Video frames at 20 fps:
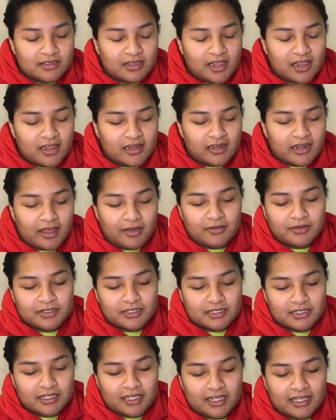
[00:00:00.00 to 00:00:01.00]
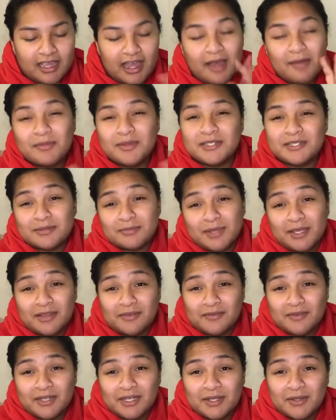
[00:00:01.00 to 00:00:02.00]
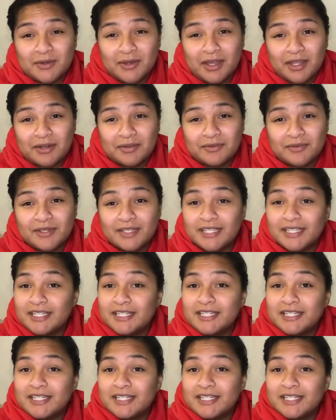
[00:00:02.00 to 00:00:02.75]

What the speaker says: and I was just like, I'm gonna just make a video out of it.